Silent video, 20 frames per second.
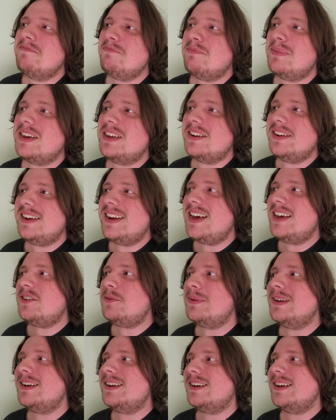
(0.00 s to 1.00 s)
But it has
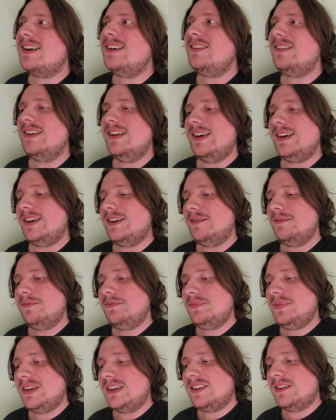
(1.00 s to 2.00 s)
been a nice day.
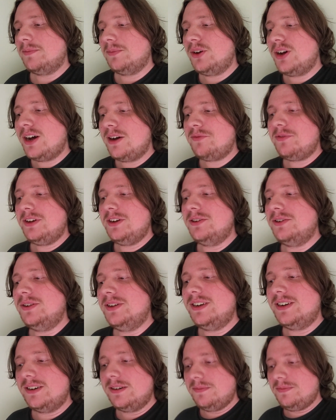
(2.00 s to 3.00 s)
I had some coffee
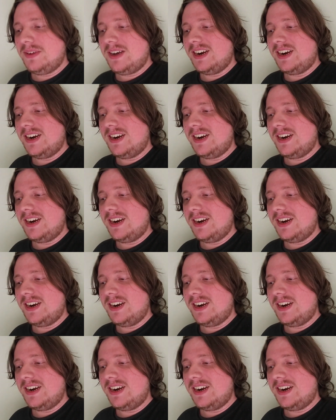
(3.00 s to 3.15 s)
earlier,